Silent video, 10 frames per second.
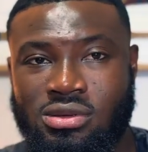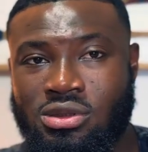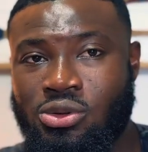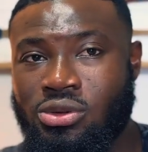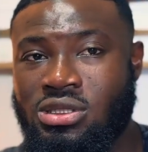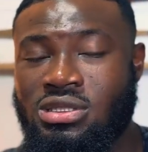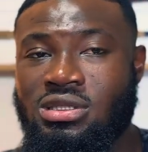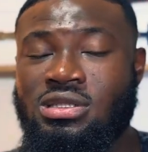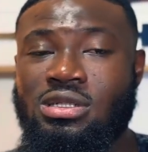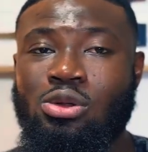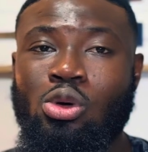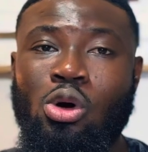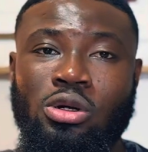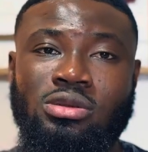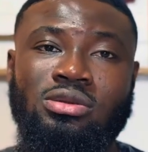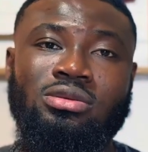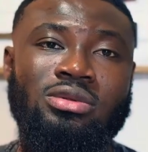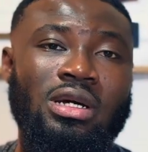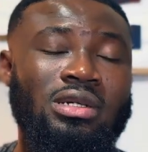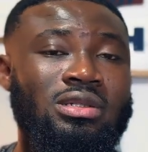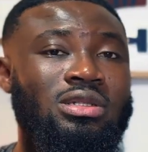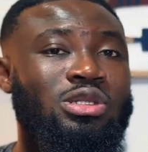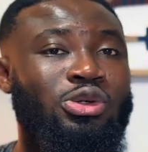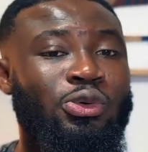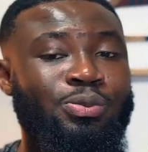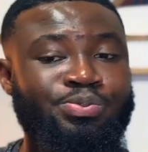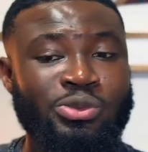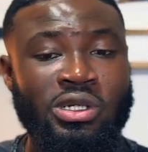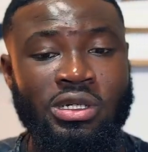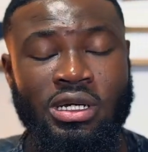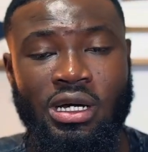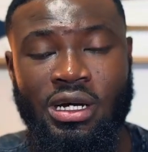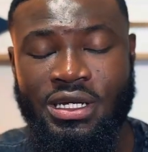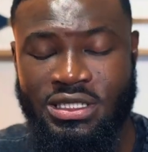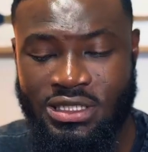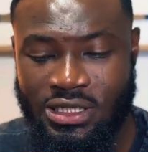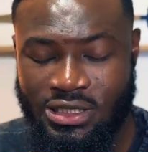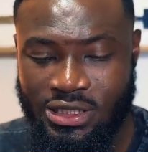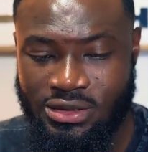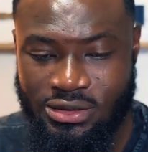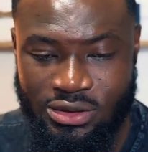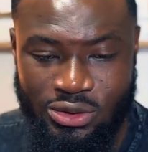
it's a Dogon, right? So he said that